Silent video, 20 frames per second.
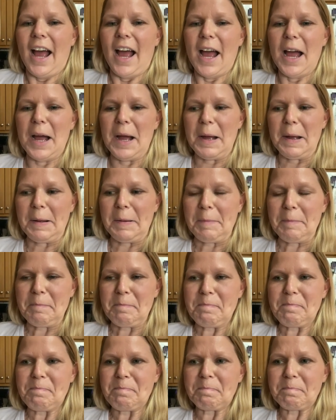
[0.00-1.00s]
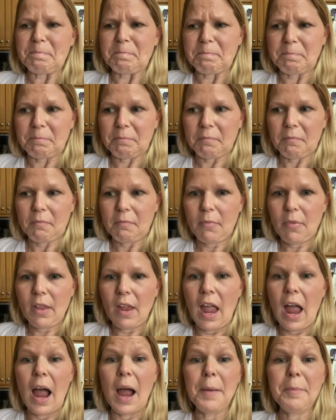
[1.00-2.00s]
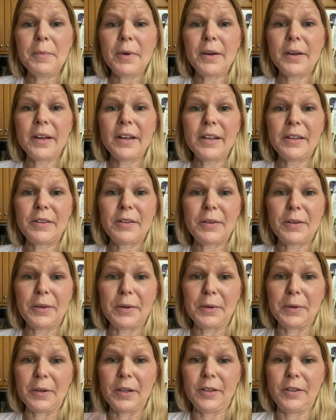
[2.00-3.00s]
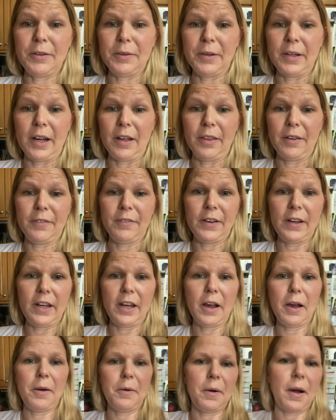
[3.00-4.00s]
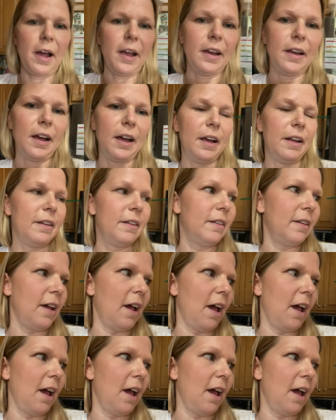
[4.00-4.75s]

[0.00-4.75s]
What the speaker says: I'm going to do another video. I got